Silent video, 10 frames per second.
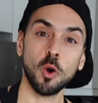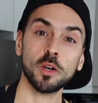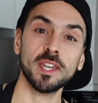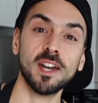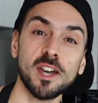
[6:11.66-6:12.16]

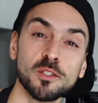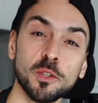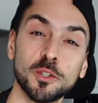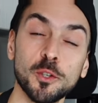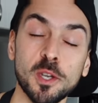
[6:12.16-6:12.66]
Okay guys, so
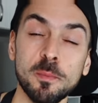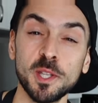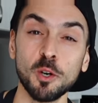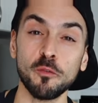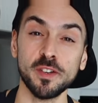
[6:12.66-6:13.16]
the turkey
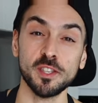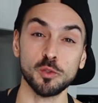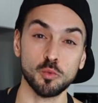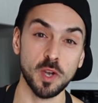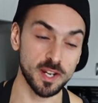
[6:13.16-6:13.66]
meatloaf
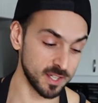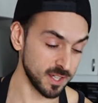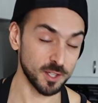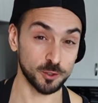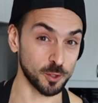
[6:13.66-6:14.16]
is ready.
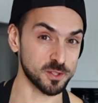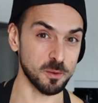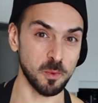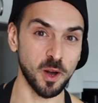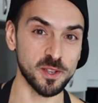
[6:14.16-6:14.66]
Took
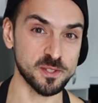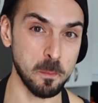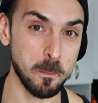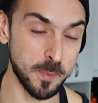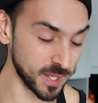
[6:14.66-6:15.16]
some
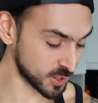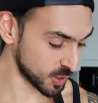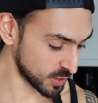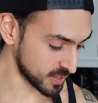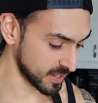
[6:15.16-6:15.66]
awesome
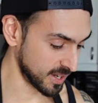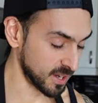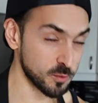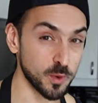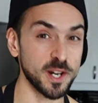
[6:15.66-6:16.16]
pictures
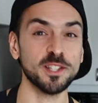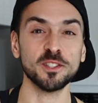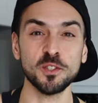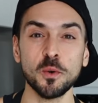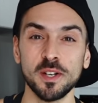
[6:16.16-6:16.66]
and ready
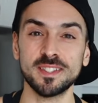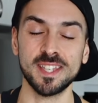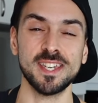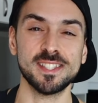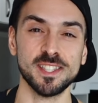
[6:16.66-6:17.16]
to do a
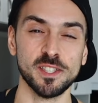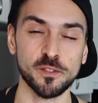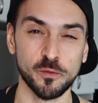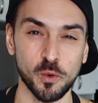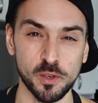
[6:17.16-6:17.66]
taste
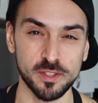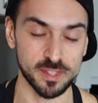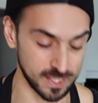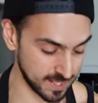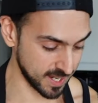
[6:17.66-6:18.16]
test for
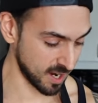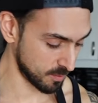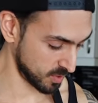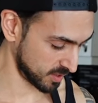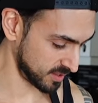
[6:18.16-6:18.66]
the
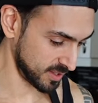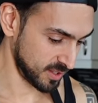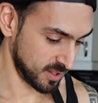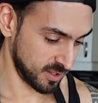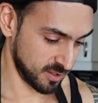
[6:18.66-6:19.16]
camera.
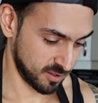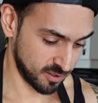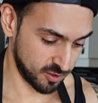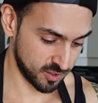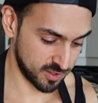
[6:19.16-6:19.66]

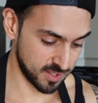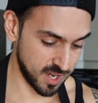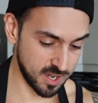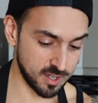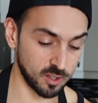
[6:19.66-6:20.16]
Just
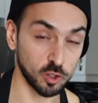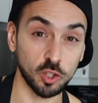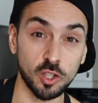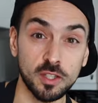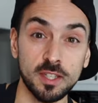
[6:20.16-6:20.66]
take a
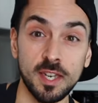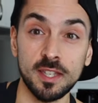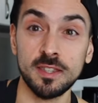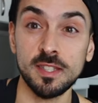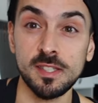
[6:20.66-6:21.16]
look
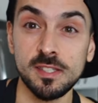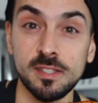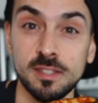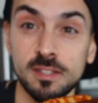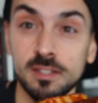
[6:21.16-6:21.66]
at
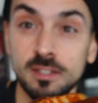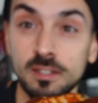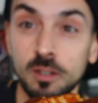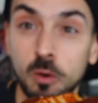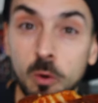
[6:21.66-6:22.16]
this.
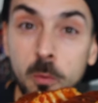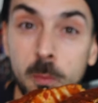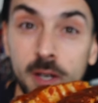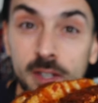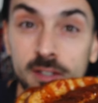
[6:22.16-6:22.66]
Oh
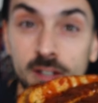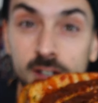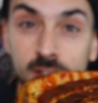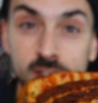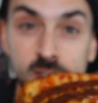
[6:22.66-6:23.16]
my
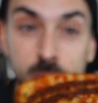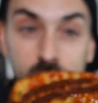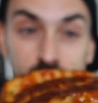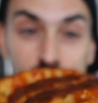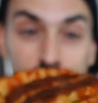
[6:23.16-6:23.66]
God, this
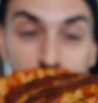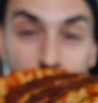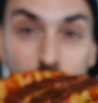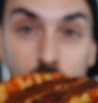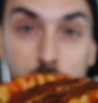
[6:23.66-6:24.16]
smells
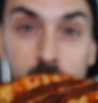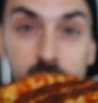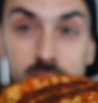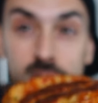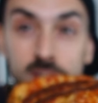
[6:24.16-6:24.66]
so
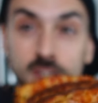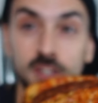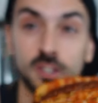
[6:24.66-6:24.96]
amazing.